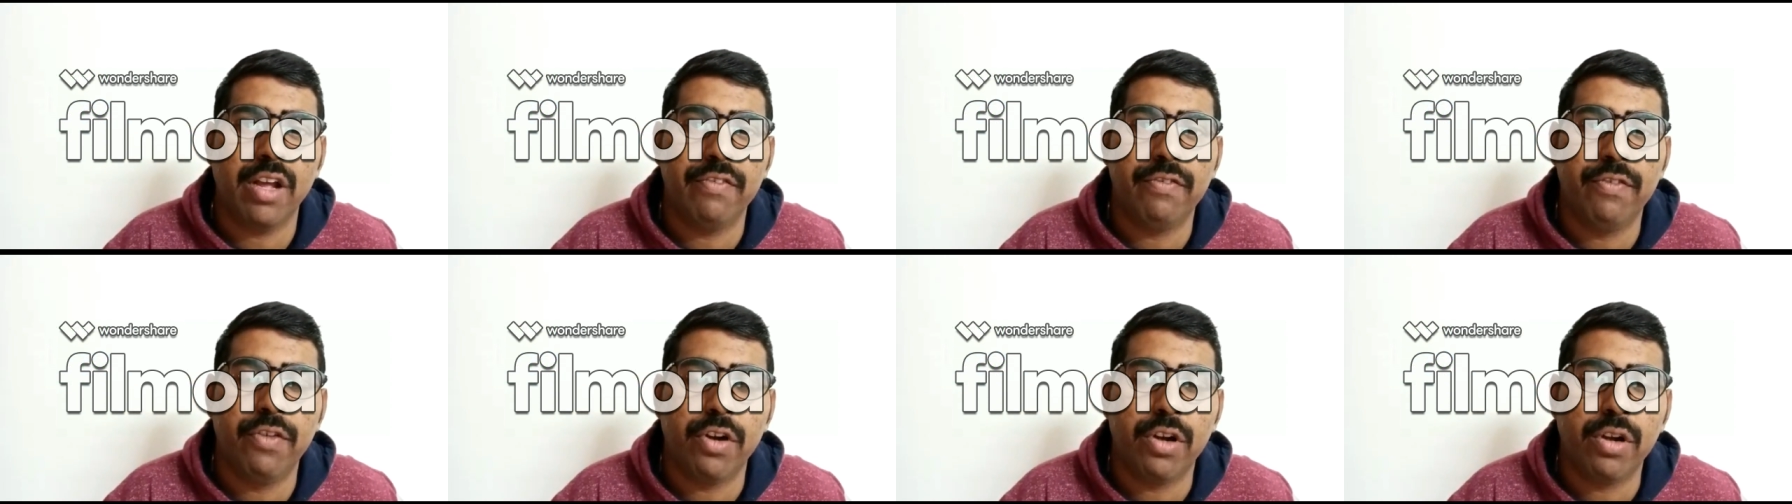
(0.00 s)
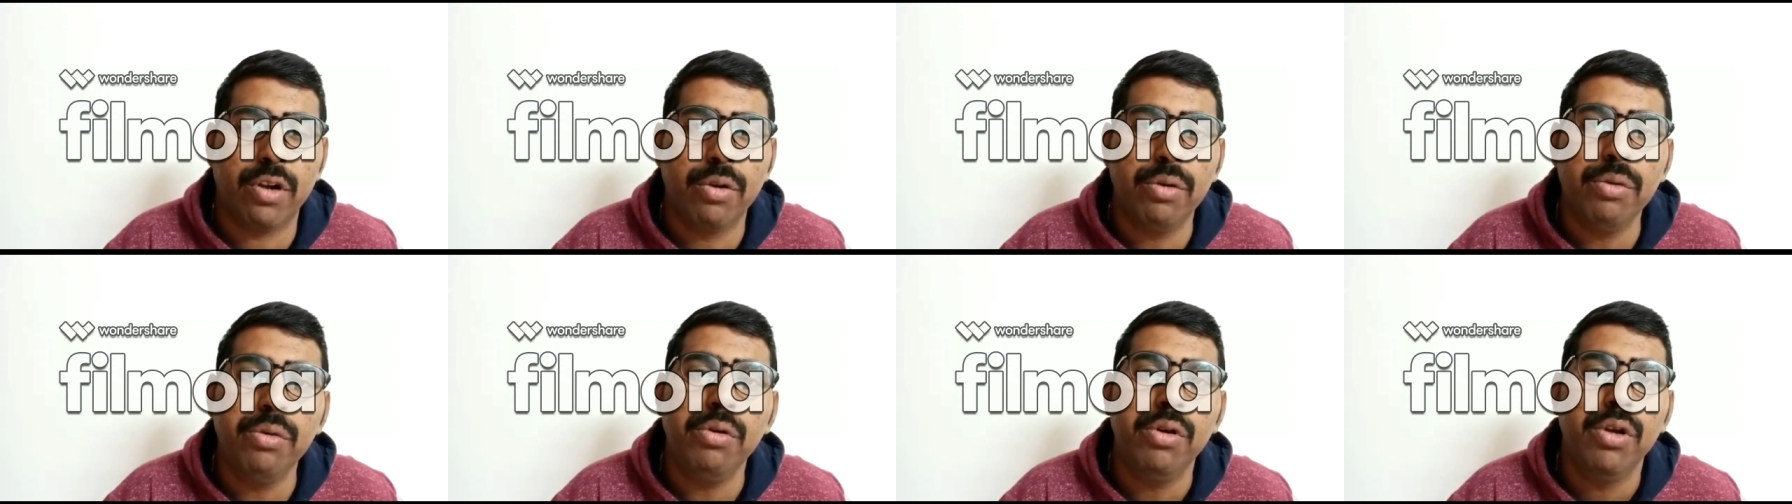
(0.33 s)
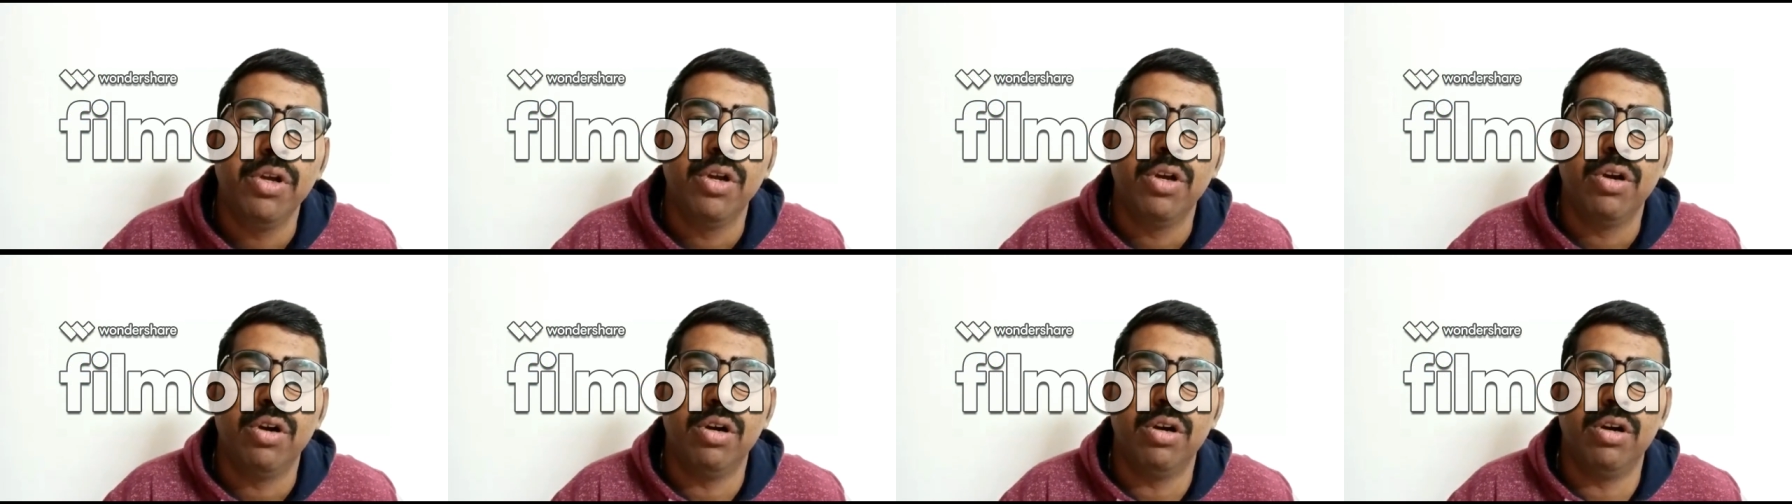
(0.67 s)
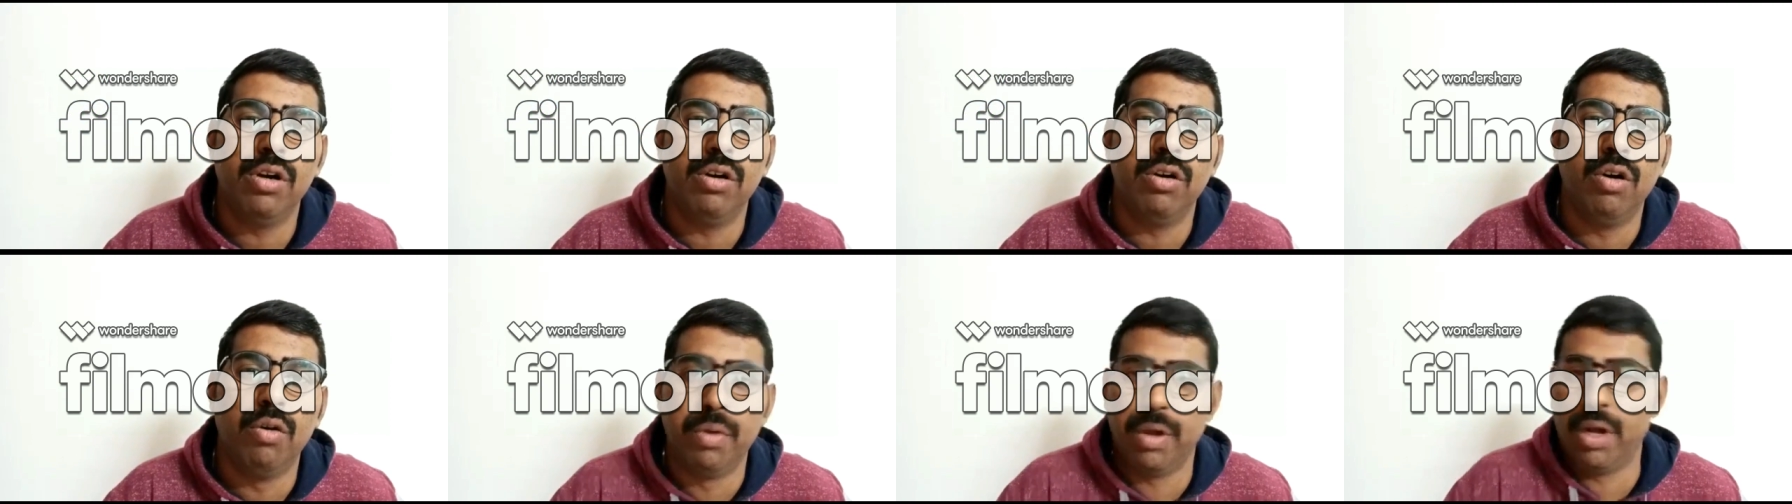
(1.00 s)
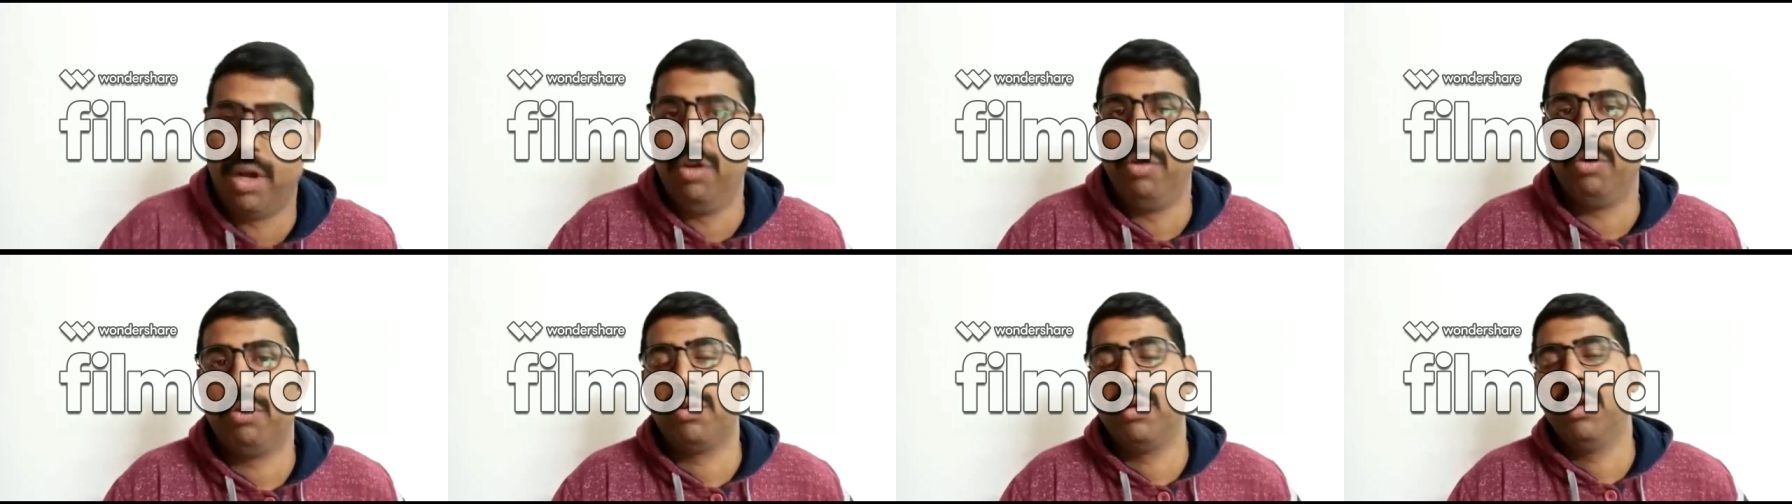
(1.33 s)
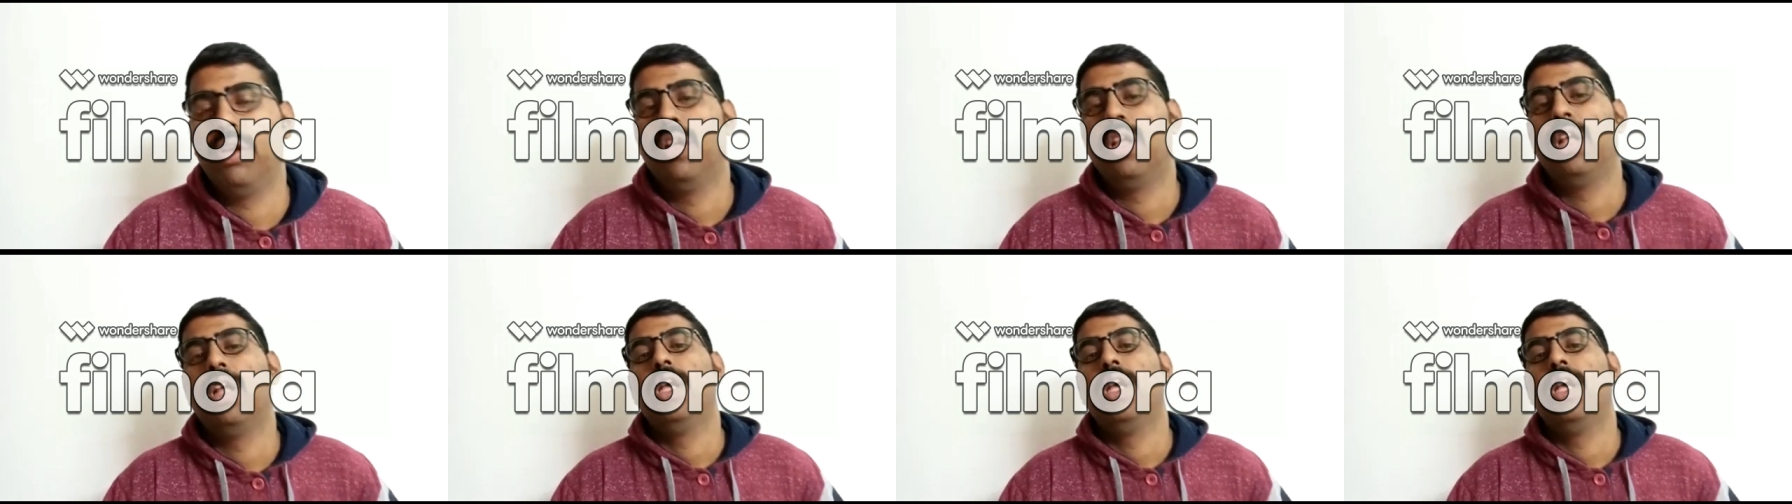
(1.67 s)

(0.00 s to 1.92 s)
afford to overlook.